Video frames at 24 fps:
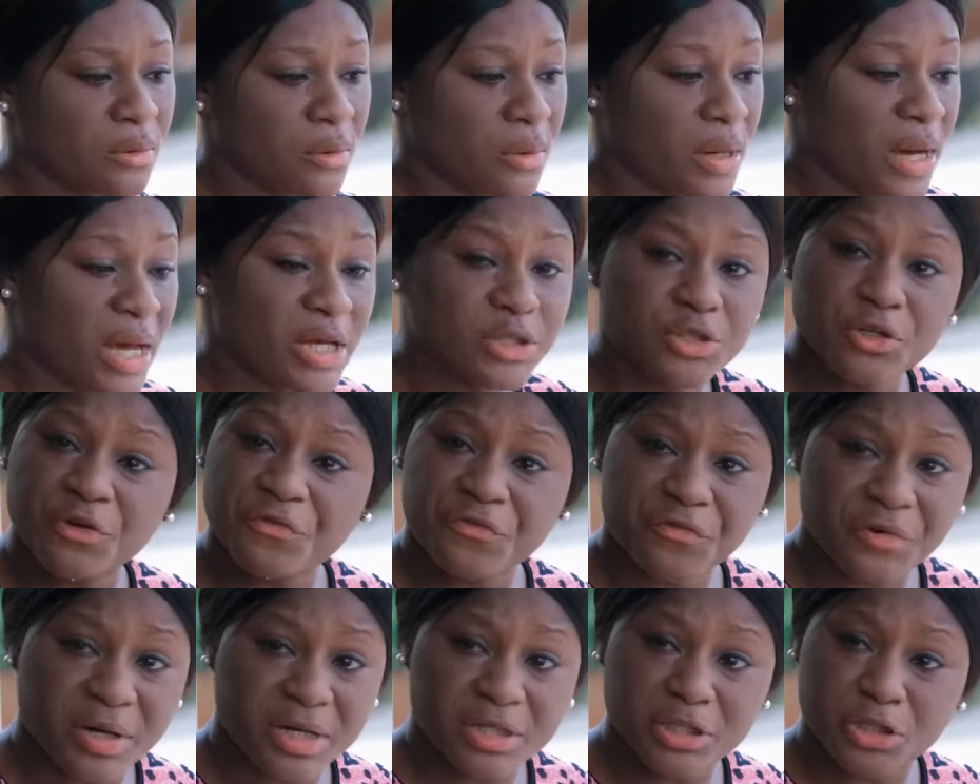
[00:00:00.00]
Why is
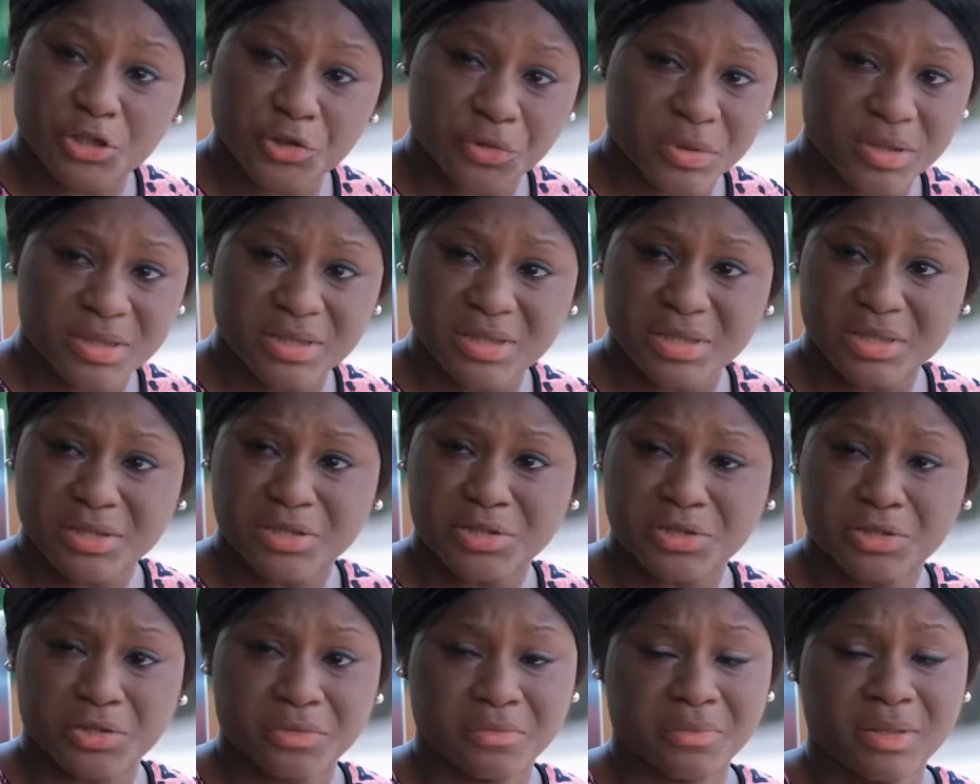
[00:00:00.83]
your friend doing
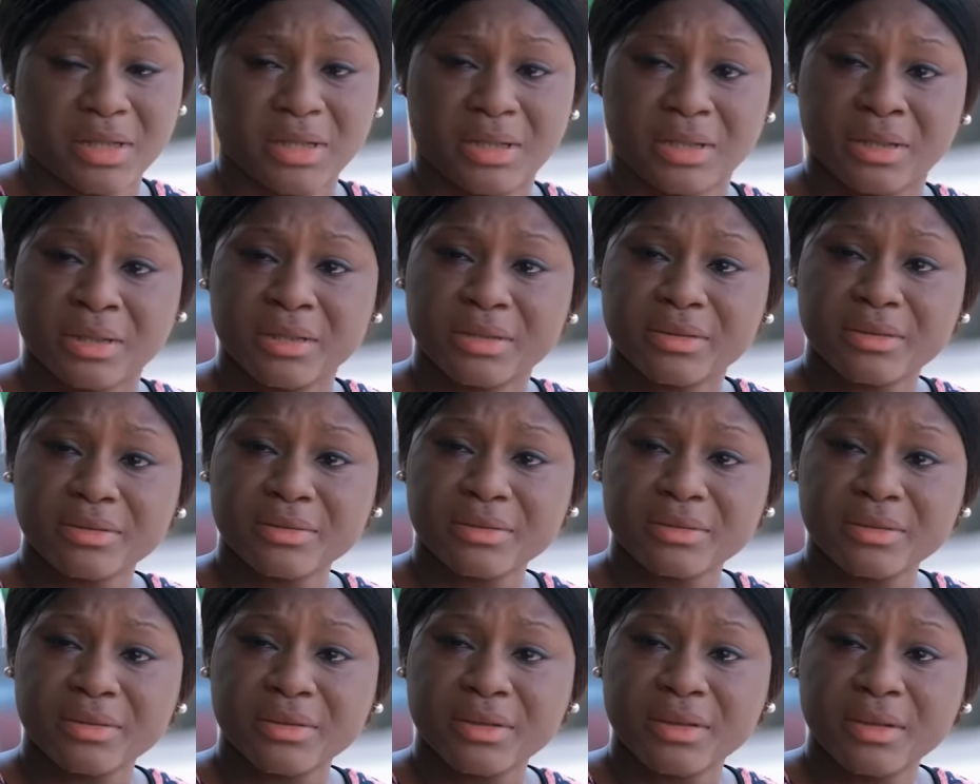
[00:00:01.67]
this to me?
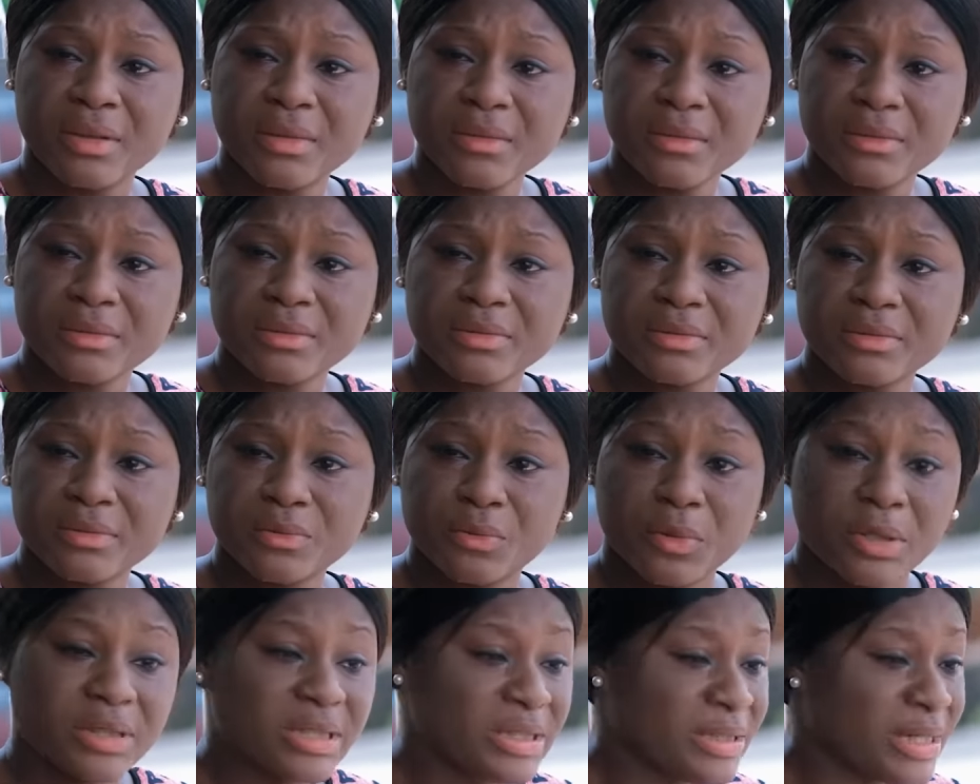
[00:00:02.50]

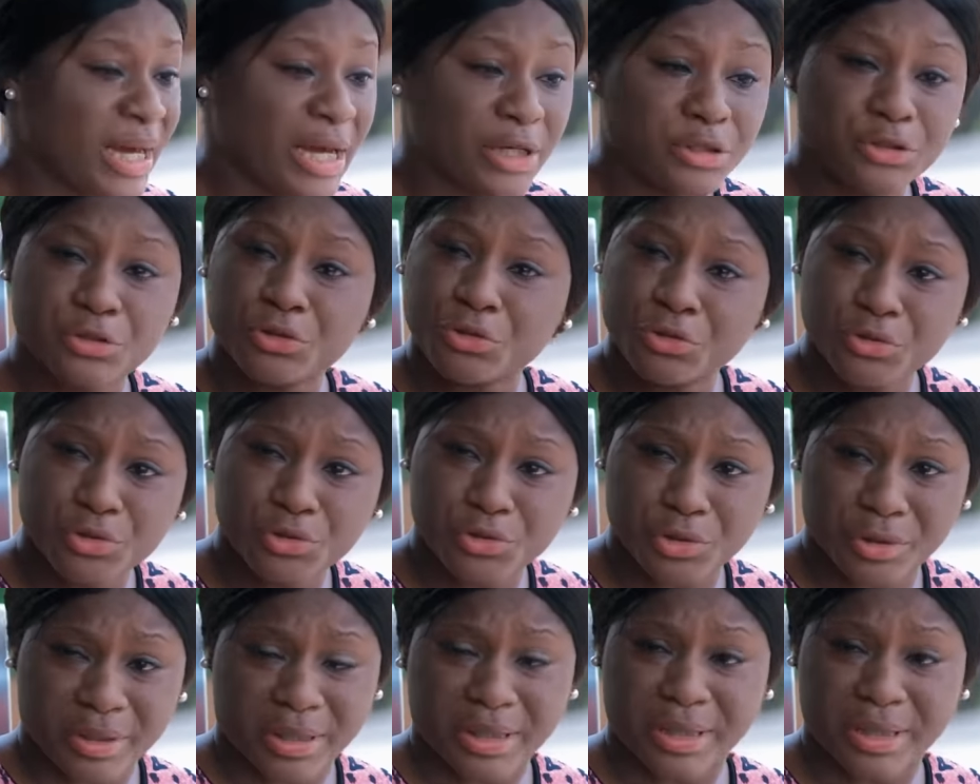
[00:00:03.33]
What did I do to